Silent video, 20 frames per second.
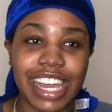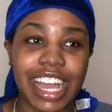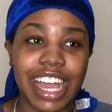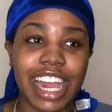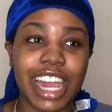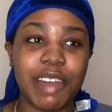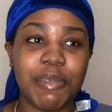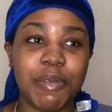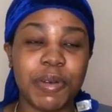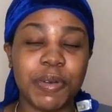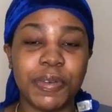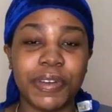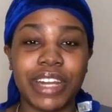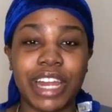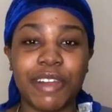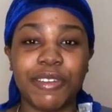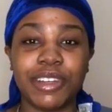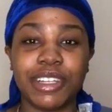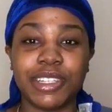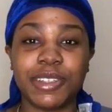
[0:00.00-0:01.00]
I remember when I
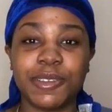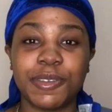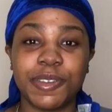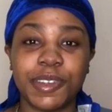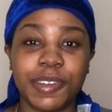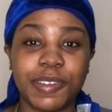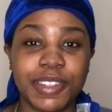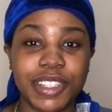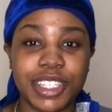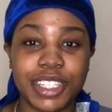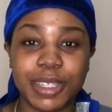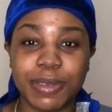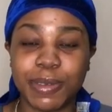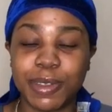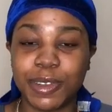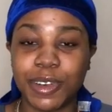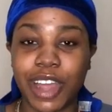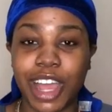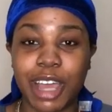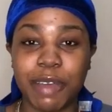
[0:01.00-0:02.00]
reached 50
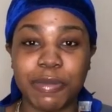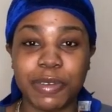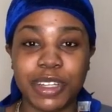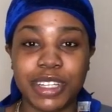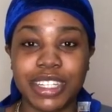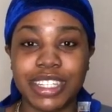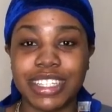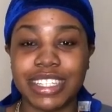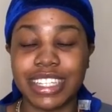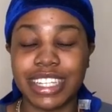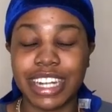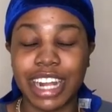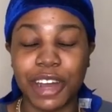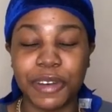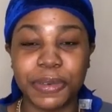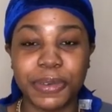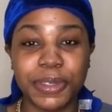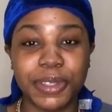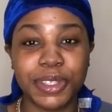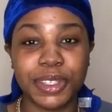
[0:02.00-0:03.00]
subscribers and I
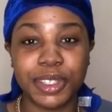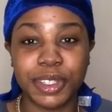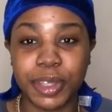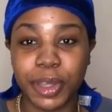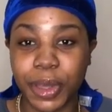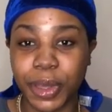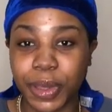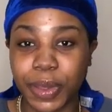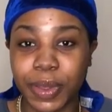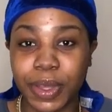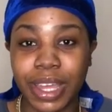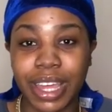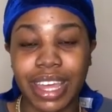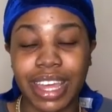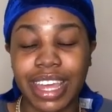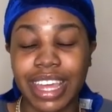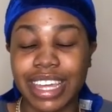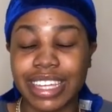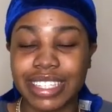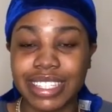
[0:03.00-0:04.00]
was so
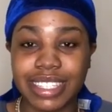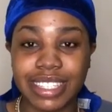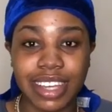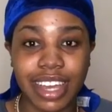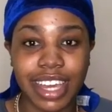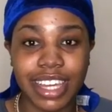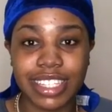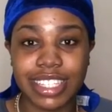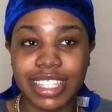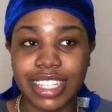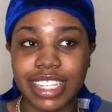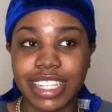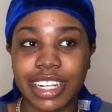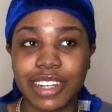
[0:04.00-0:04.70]
excited.